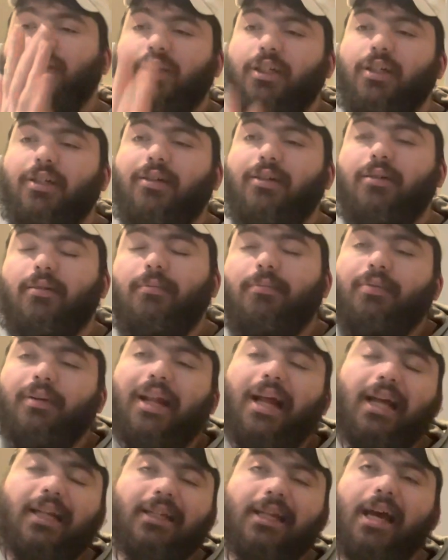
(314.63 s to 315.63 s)
y'all, but
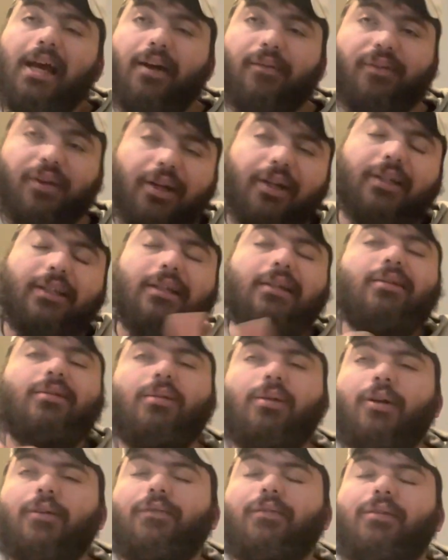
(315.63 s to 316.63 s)
I have heard it
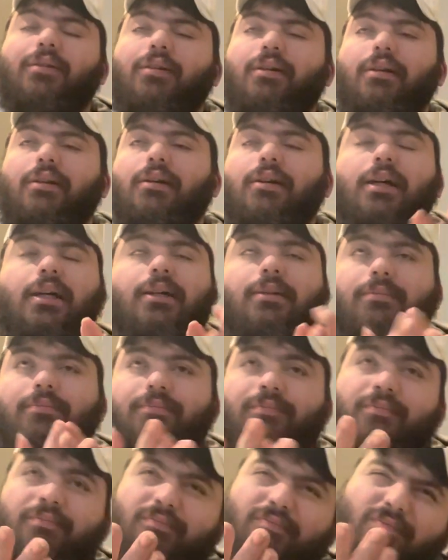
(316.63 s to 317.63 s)
off on
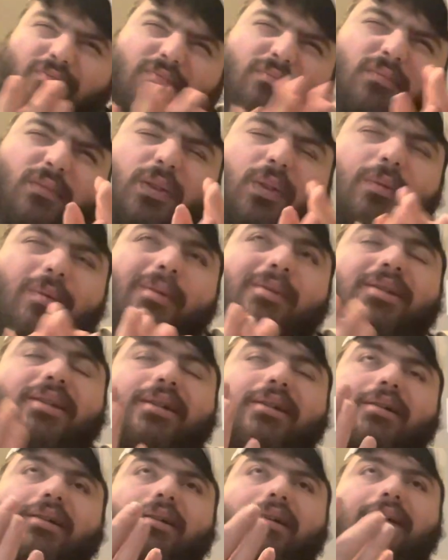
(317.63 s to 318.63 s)
what was it
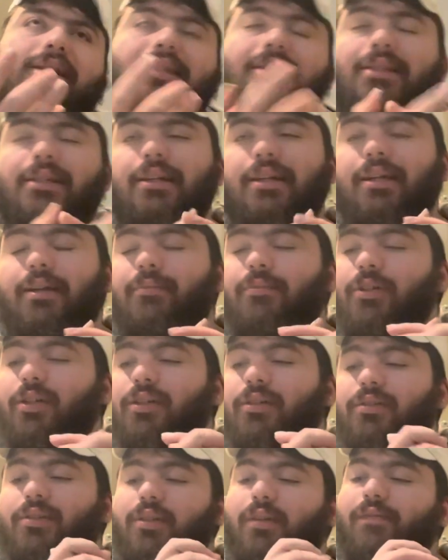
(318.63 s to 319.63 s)
called? Instagram
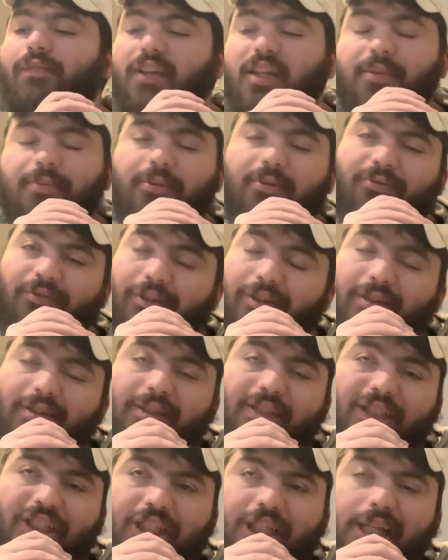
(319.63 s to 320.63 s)
Reels or Facebook Reels
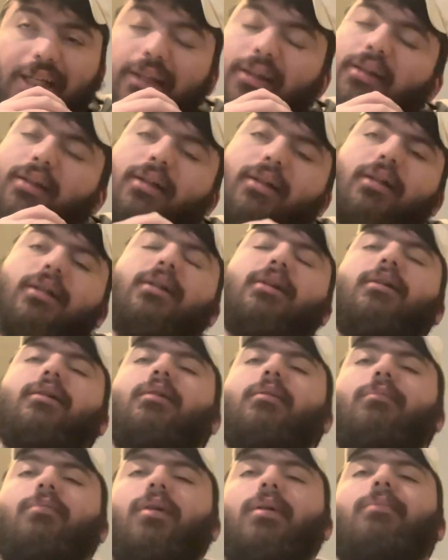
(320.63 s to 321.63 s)
and shit.
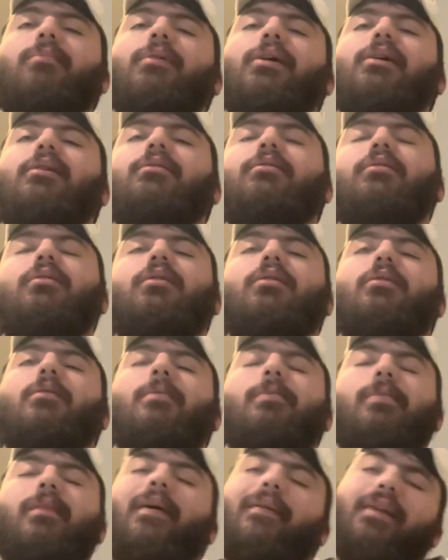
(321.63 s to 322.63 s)
But bro,
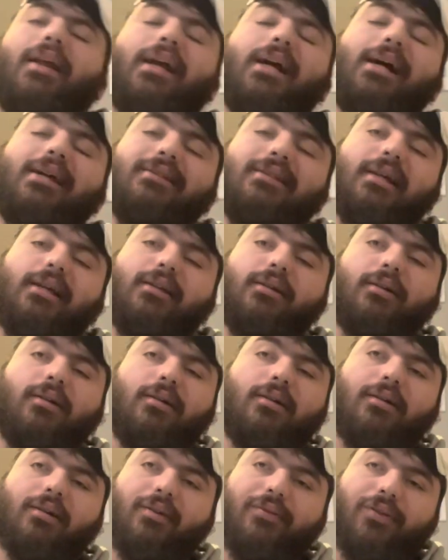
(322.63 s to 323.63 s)
like I said,
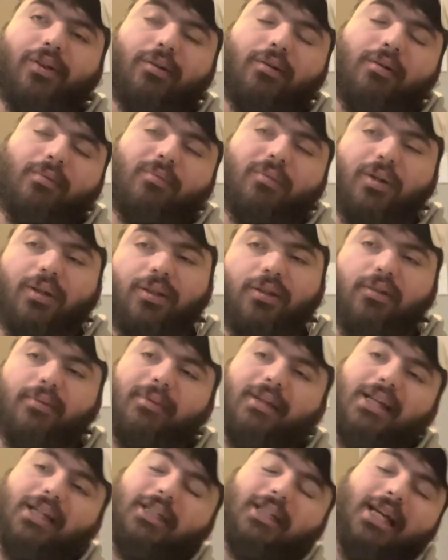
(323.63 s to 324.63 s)
y'all, if y'all want more Lil
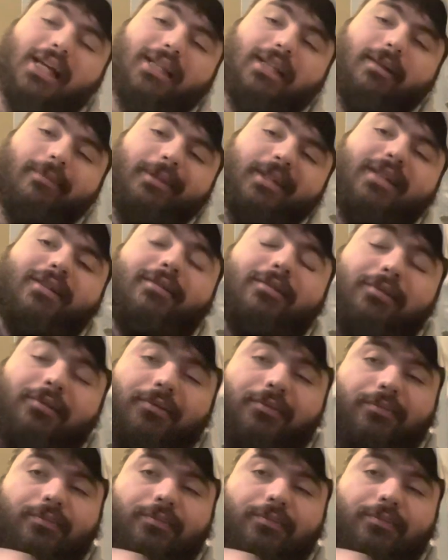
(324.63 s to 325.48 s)
Man J, let me know.